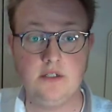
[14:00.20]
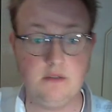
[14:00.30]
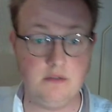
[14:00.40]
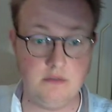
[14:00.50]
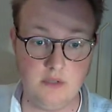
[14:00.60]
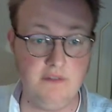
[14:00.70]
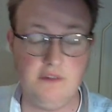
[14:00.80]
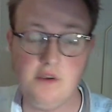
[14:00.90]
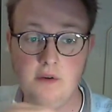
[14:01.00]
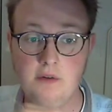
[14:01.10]
to, if
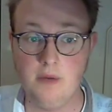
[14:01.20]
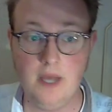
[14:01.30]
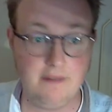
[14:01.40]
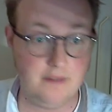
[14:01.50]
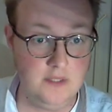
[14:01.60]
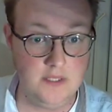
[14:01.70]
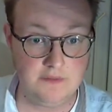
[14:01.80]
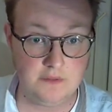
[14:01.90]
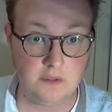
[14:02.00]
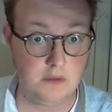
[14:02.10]

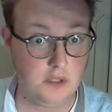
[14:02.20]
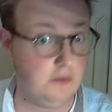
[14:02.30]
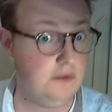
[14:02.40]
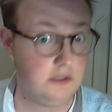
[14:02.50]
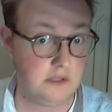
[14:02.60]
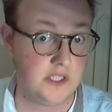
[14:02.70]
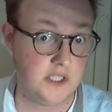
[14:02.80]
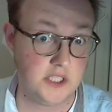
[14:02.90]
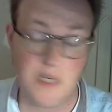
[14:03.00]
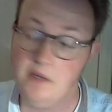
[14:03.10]
you're new to this
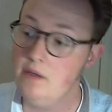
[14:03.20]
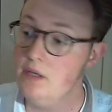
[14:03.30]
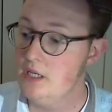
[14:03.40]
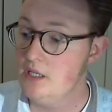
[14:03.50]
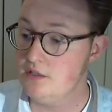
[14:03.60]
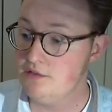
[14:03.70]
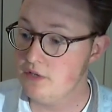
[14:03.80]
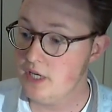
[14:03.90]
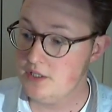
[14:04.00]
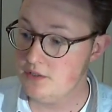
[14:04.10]
channel, don't
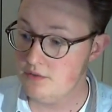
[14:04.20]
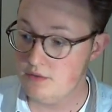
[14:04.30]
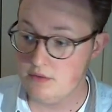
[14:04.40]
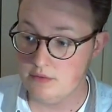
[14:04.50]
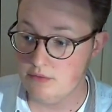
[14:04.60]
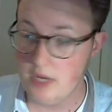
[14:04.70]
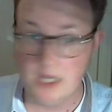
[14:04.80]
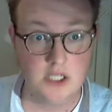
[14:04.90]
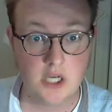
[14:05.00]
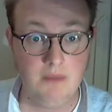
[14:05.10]
forget to
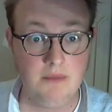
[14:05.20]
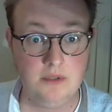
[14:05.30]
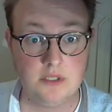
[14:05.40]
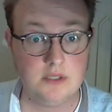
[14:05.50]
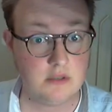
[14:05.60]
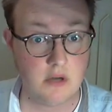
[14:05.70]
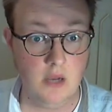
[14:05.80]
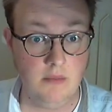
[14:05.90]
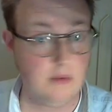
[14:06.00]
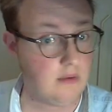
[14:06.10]
rate, comment,
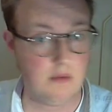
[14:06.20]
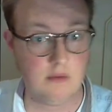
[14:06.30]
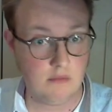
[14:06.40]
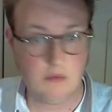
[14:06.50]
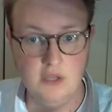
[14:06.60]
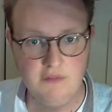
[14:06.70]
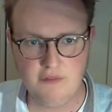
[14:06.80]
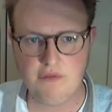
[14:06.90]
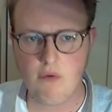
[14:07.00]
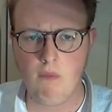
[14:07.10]
subscribe, even
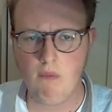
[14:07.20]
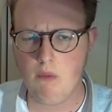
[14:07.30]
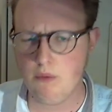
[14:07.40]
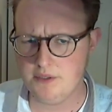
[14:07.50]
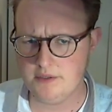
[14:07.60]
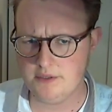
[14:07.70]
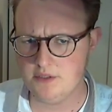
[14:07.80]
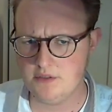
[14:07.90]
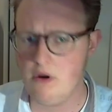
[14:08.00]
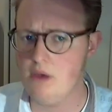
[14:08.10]
for older
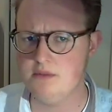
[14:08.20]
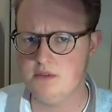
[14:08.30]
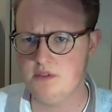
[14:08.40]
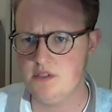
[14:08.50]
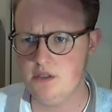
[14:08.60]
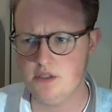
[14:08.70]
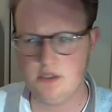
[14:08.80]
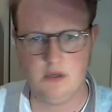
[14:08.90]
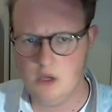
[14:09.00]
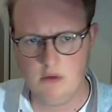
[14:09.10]
subscribers and such.
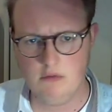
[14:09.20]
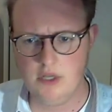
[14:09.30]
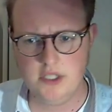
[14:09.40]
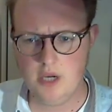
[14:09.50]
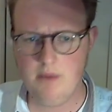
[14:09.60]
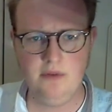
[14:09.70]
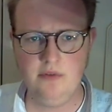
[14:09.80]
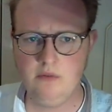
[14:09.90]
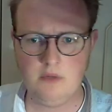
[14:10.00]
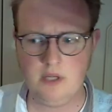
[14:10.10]
Rate, comment,